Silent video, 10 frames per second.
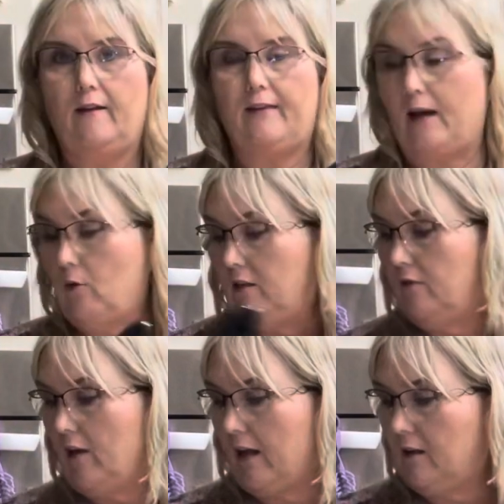That way
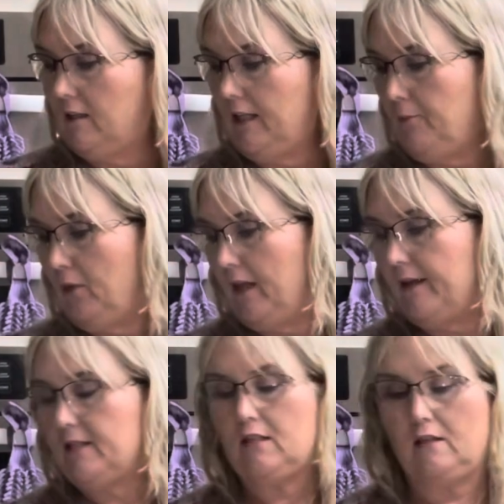you've got a clean
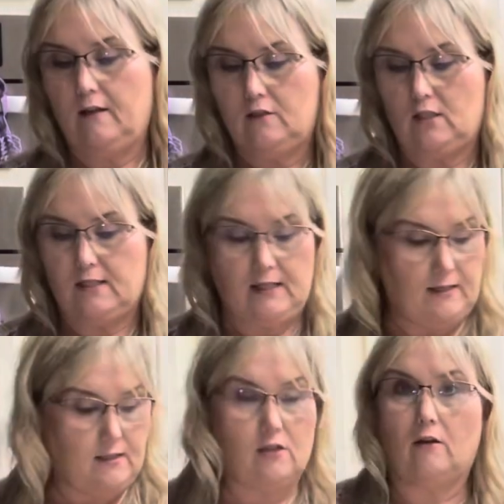place to set
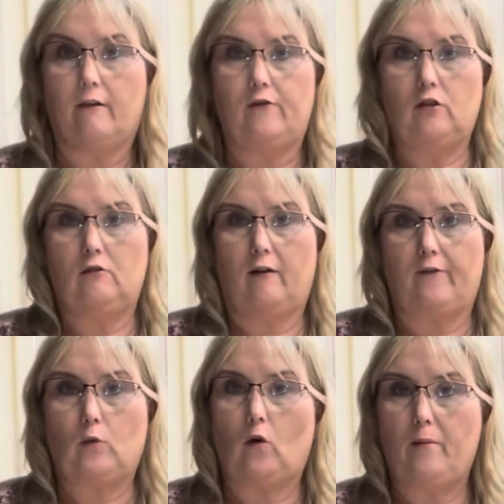stuff and you don't have
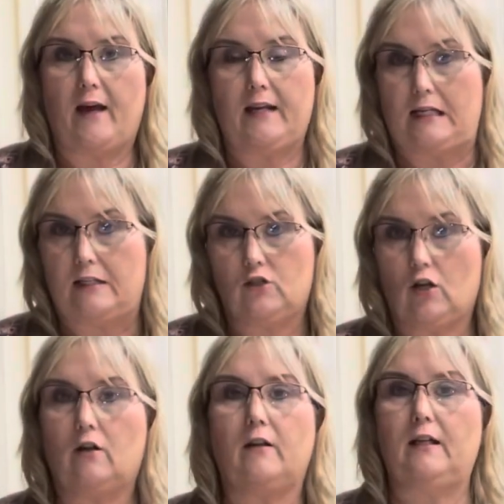to worry about it getting
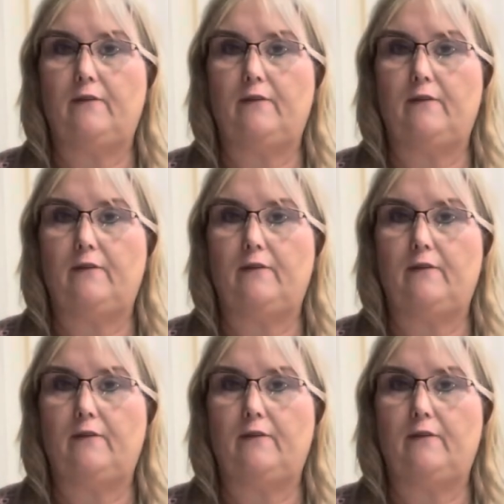dirty,